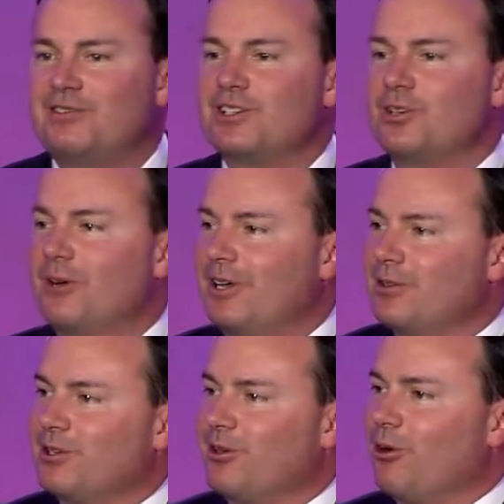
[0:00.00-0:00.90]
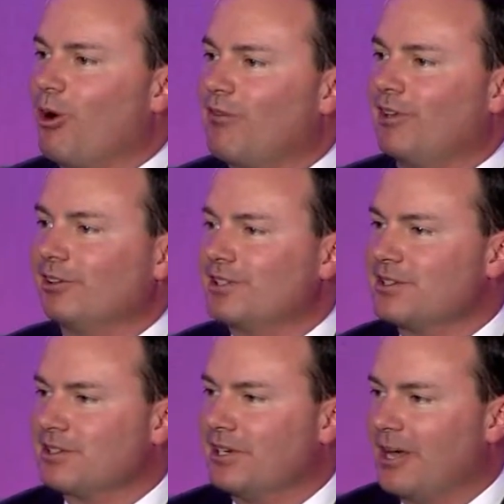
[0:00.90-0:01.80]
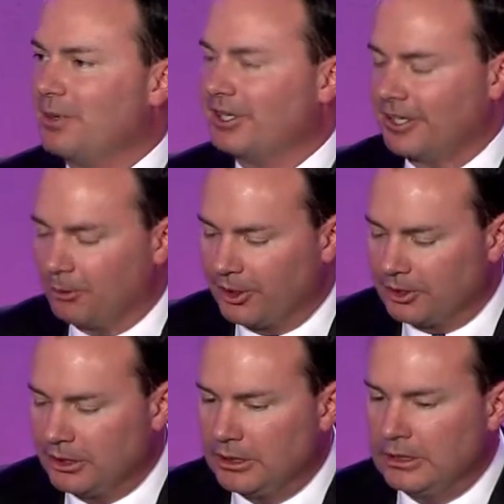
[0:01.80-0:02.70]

just so he knows there are no hard feelings. This could happen to anyone.